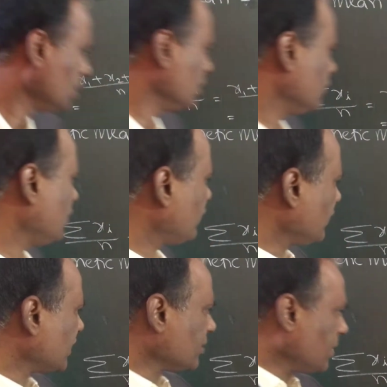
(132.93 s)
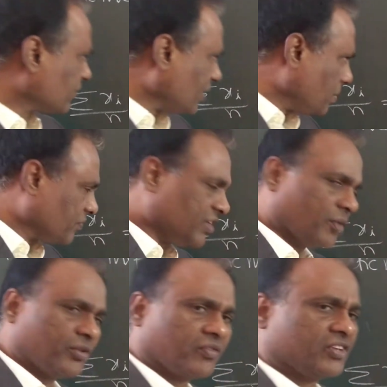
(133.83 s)
This is nothing but sum of the
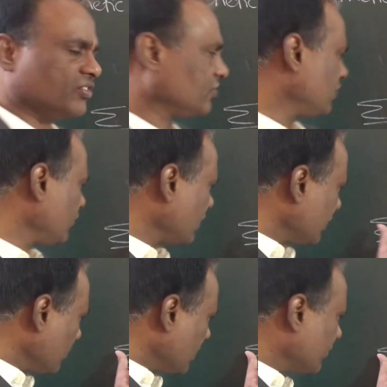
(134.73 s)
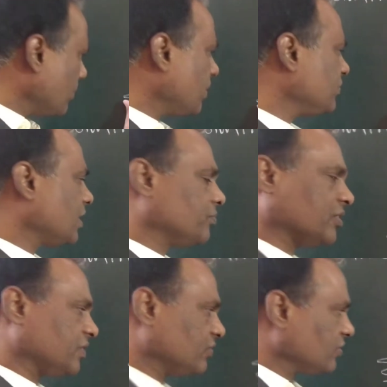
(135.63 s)
observations. This is nothing but sum of the
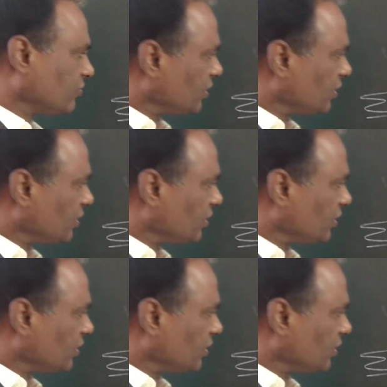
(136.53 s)
observations.